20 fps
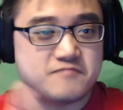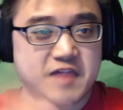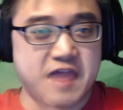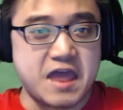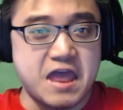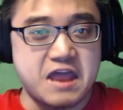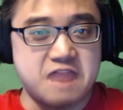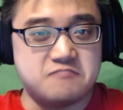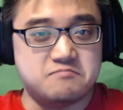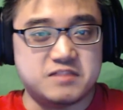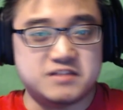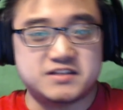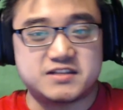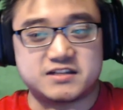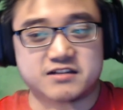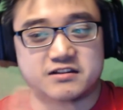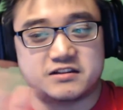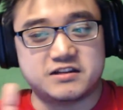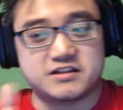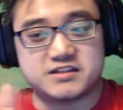and
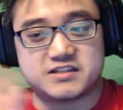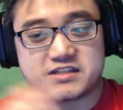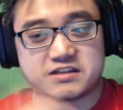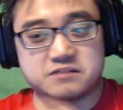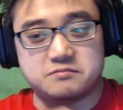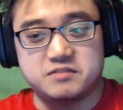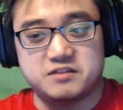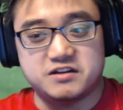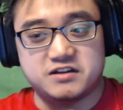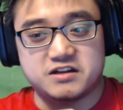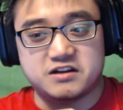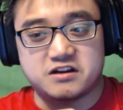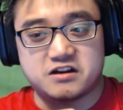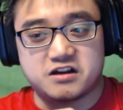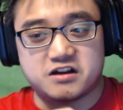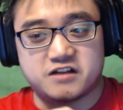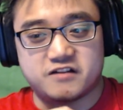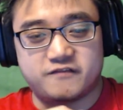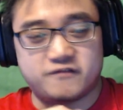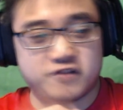basically it's gonna be
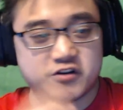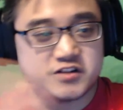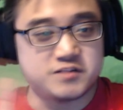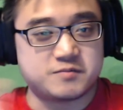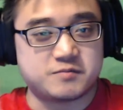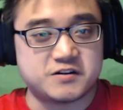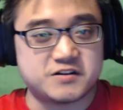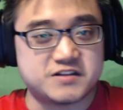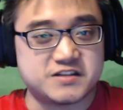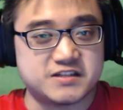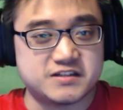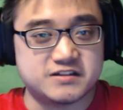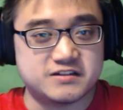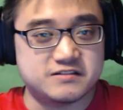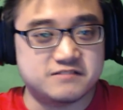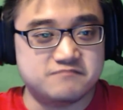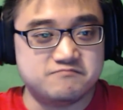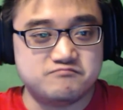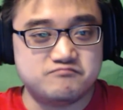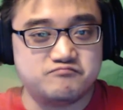first
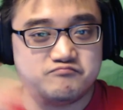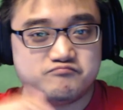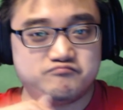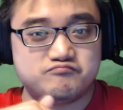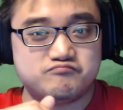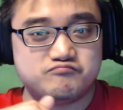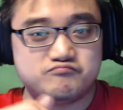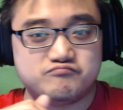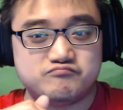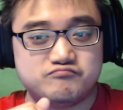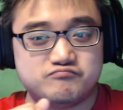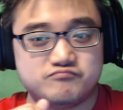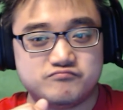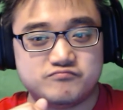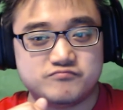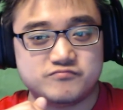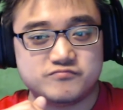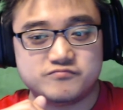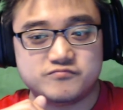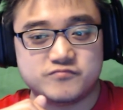person
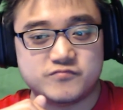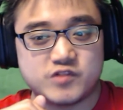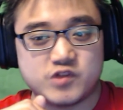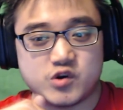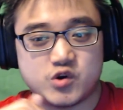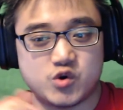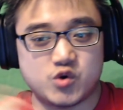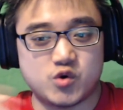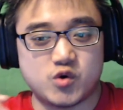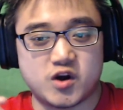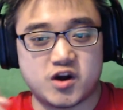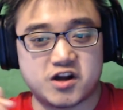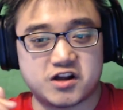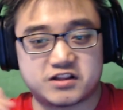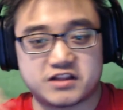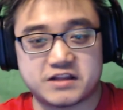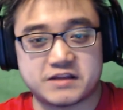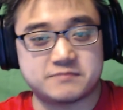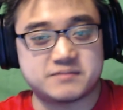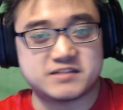who
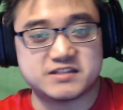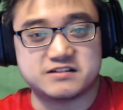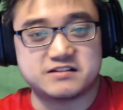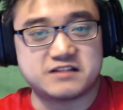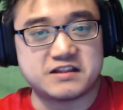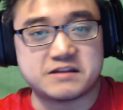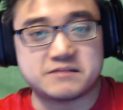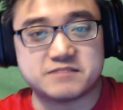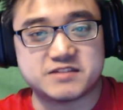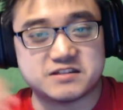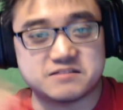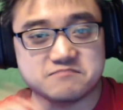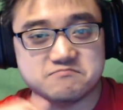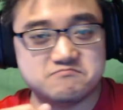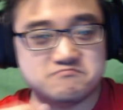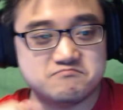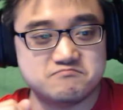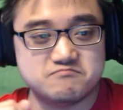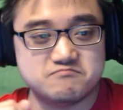claims it.